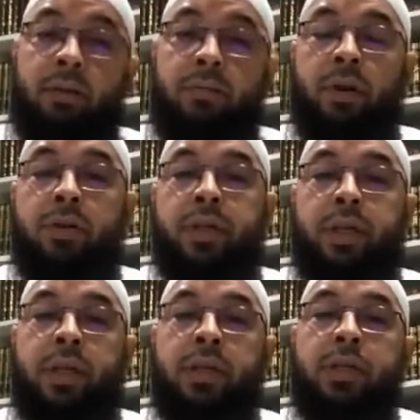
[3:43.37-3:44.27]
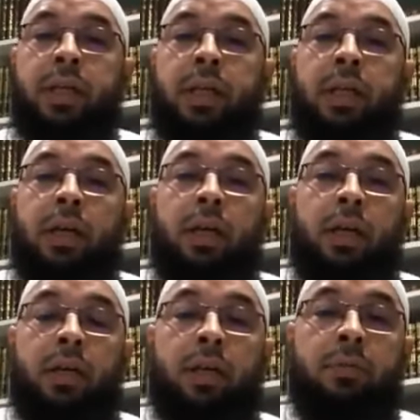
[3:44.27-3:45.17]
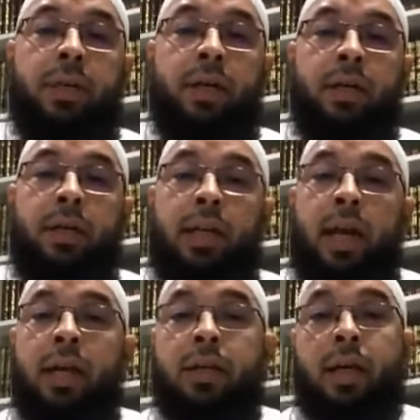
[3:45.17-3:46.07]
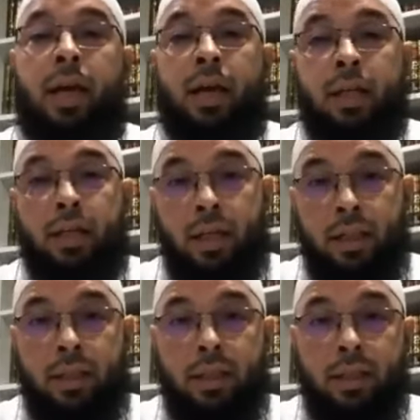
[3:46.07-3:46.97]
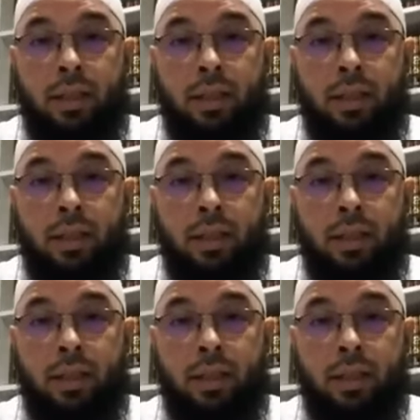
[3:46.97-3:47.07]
The first is uh, Allahumma arina al-haqqa haqqan